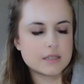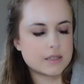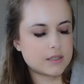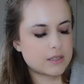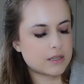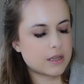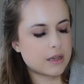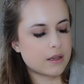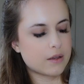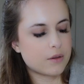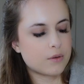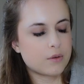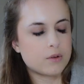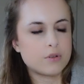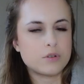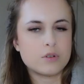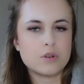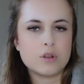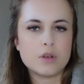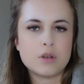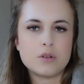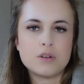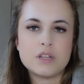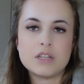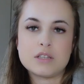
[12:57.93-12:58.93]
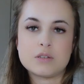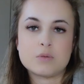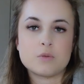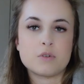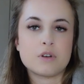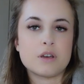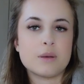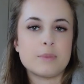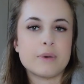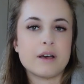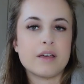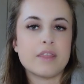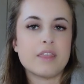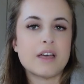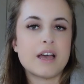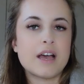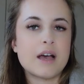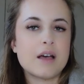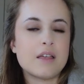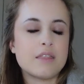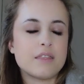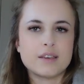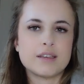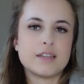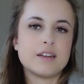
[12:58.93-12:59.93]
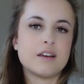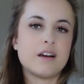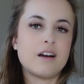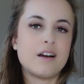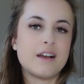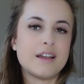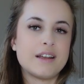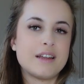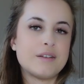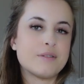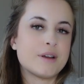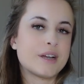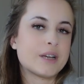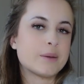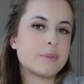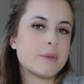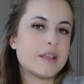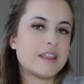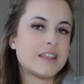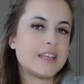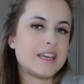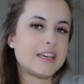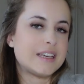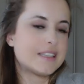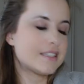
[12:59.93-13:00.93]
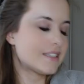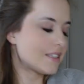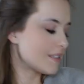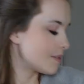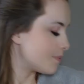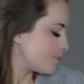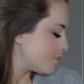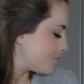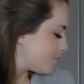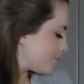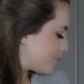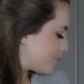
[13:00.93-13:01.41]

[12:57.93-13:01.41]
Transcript: So no need to worry about that. I can highly recommend these.